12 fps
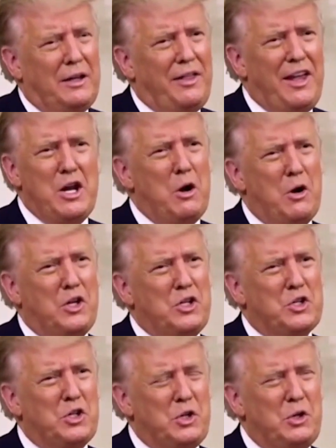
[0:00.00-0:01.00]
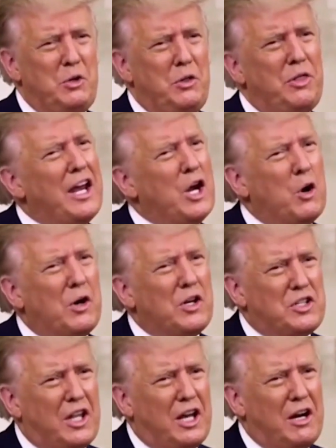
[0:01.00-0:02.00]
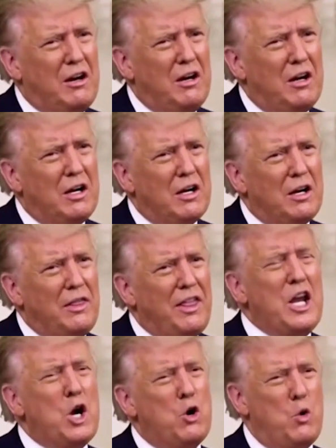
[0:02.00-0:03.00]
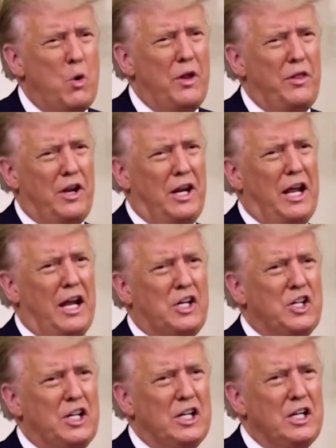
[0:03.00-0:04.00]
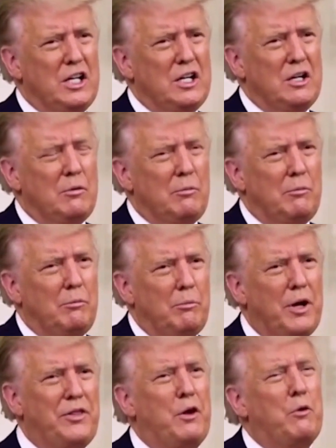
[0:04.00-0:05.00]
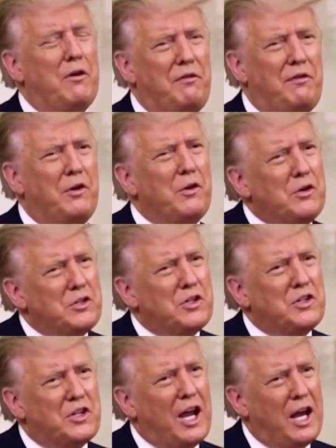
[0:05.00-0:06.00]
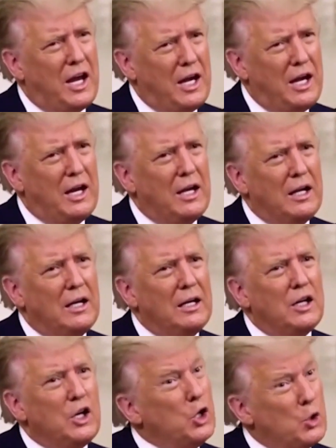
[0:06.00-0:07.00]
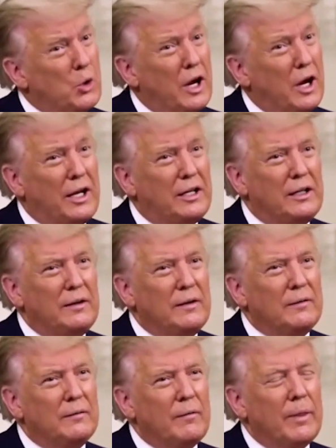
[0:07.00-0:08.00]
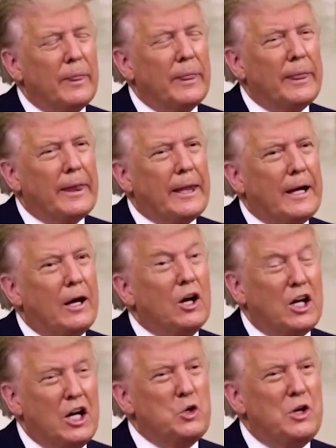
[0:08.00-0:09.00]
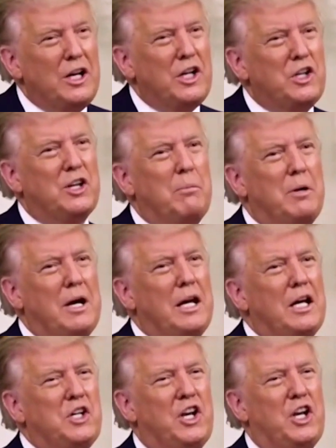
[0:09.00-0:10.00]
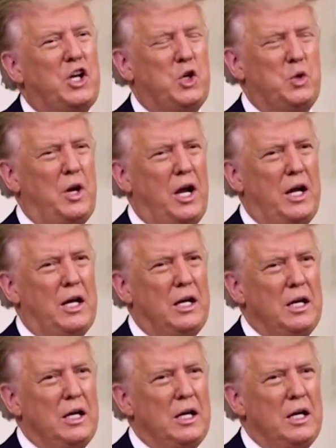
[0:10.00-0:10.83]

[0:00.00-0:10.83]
They know it's true, they know it's there, they know who won the election, but they refuse to say, you're right. Our country needs somebody to say, you're right.